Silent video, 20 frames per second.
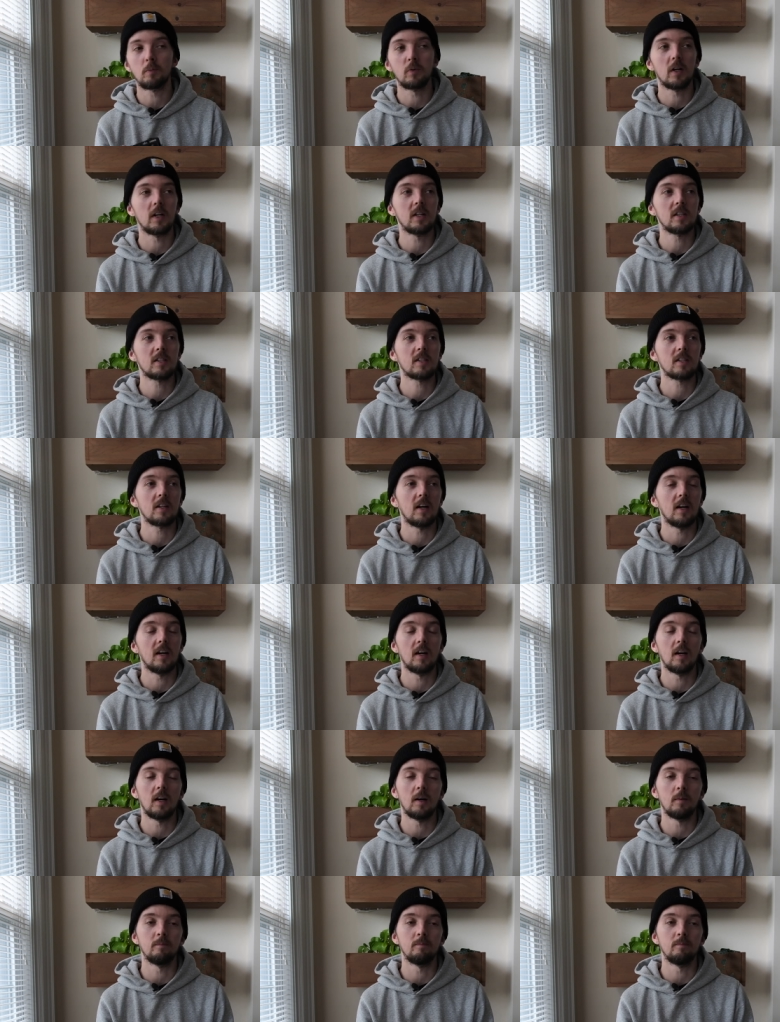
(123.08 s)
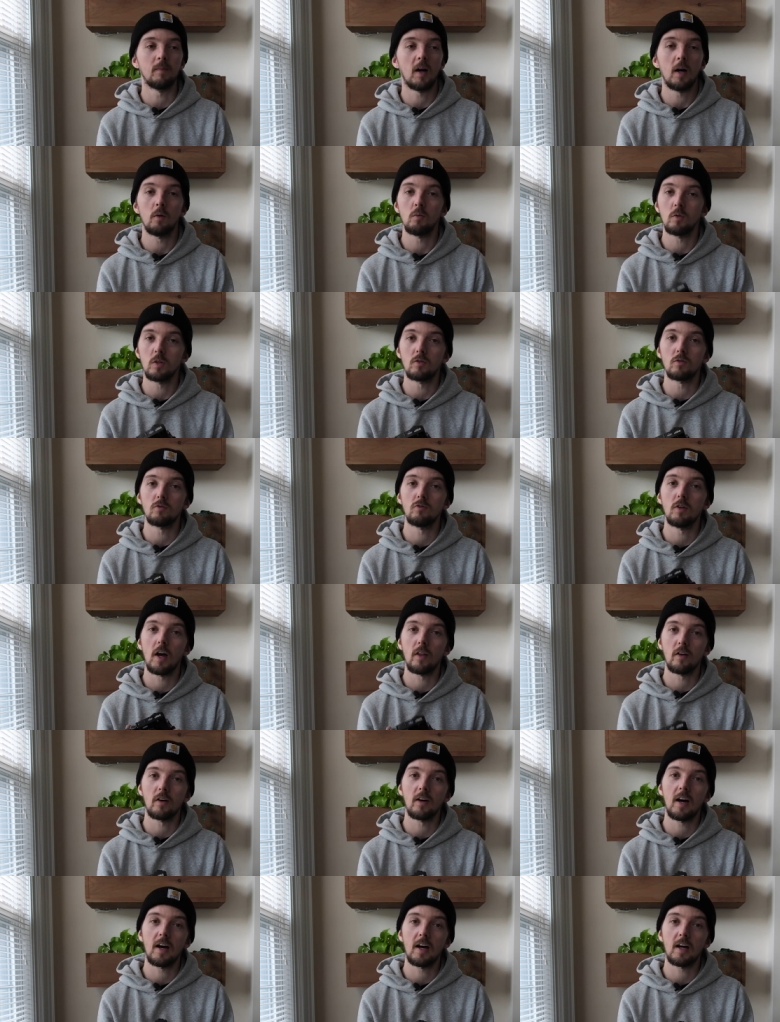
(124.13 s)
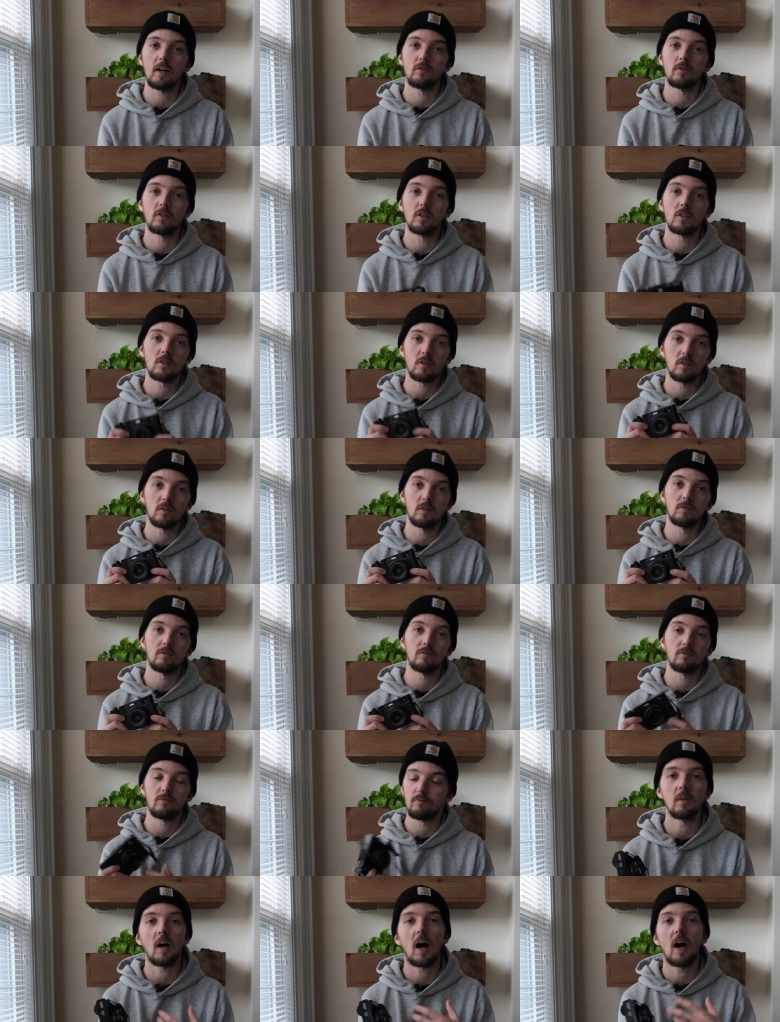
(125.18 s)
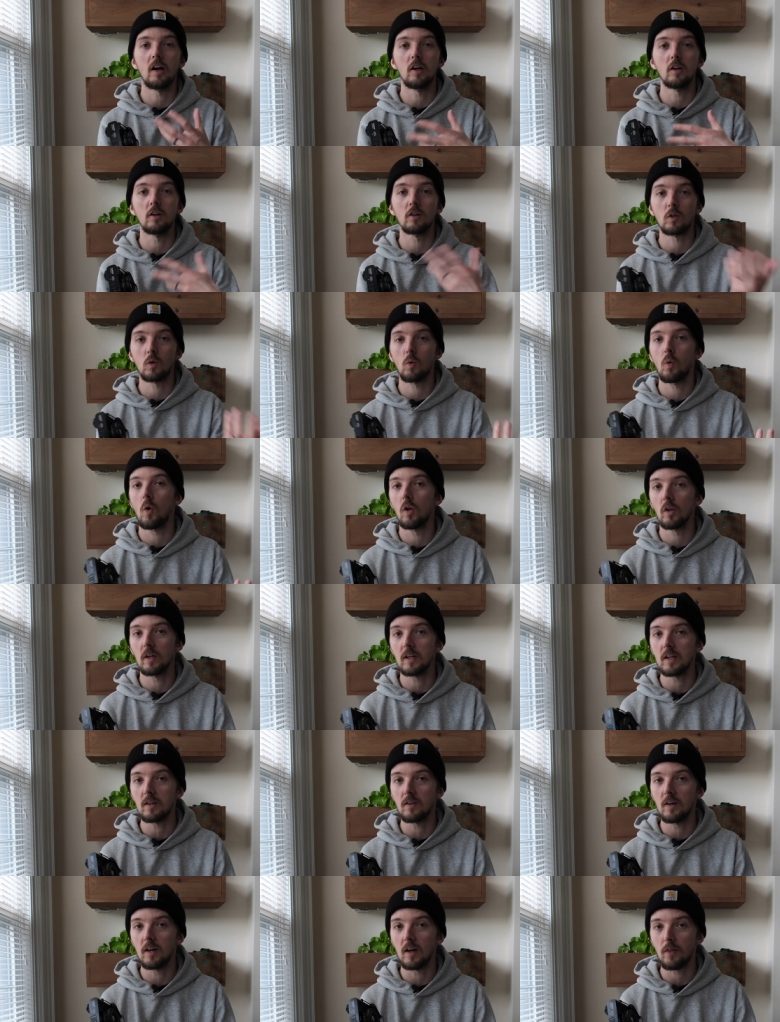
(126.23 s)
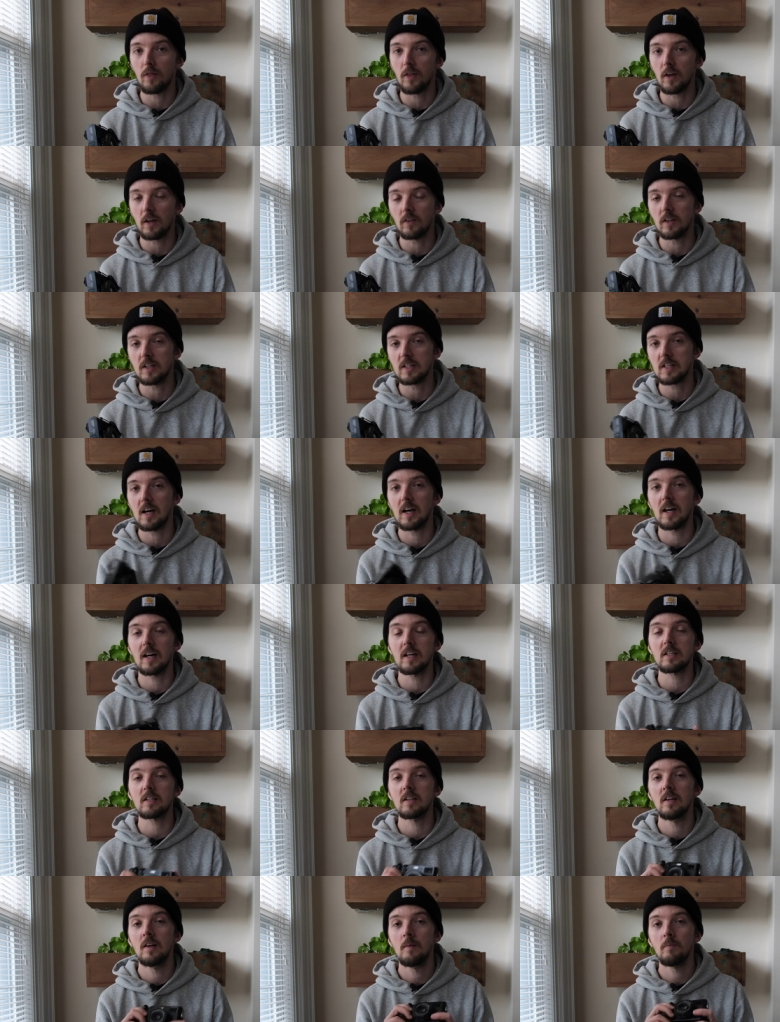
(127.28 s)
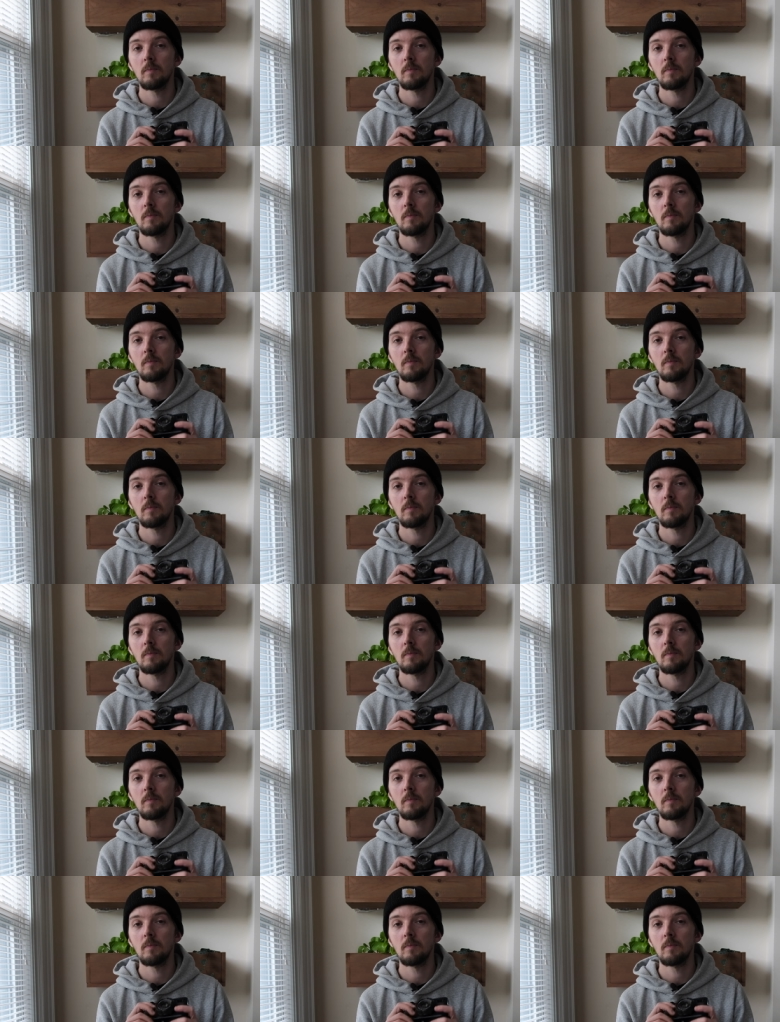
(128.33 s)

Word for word: price, um, I would rather have the sort of higher quality that I think this has.